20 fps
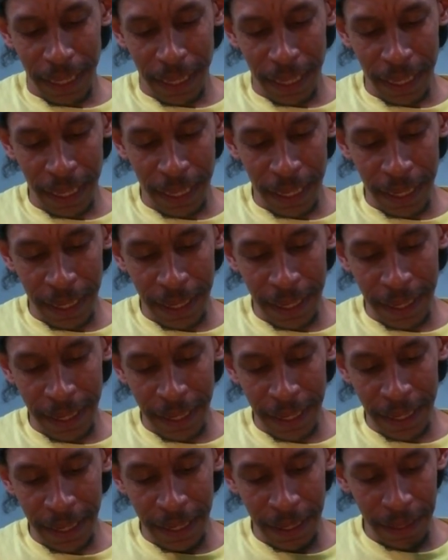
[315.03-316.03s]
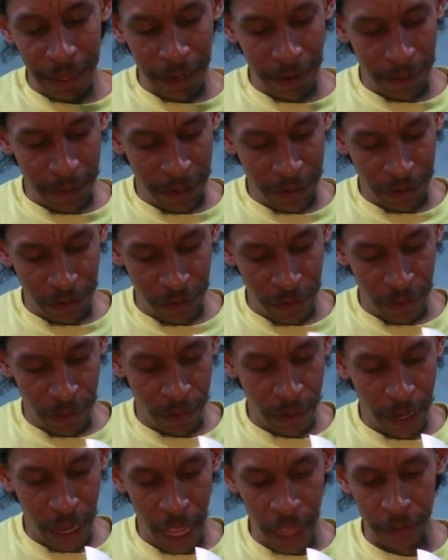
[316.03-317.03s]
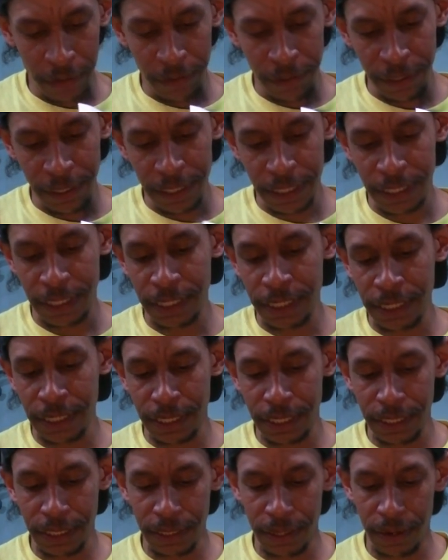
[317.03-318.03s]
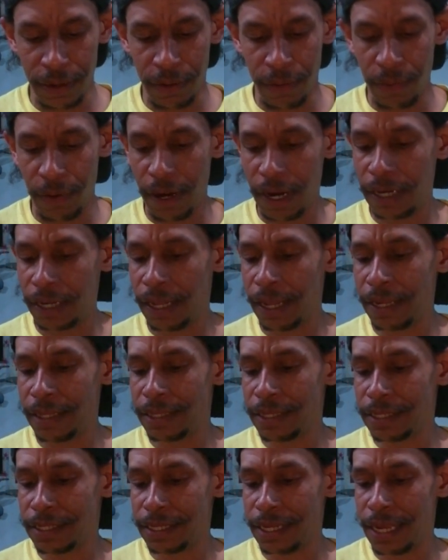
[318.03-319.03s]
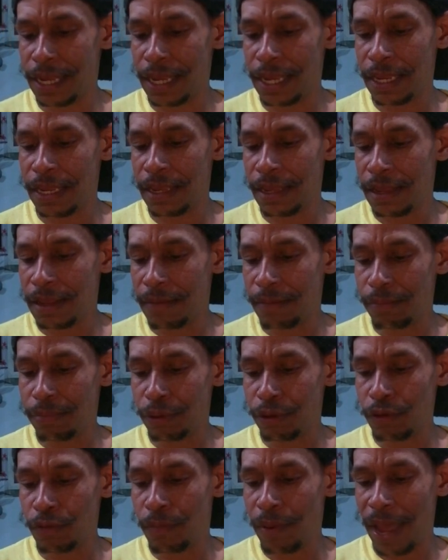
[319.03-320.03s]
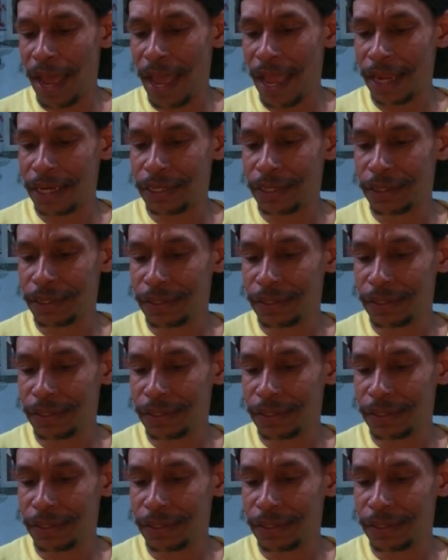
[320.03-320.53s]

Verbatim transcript: There is no color listed, so where I'd like to say blueback,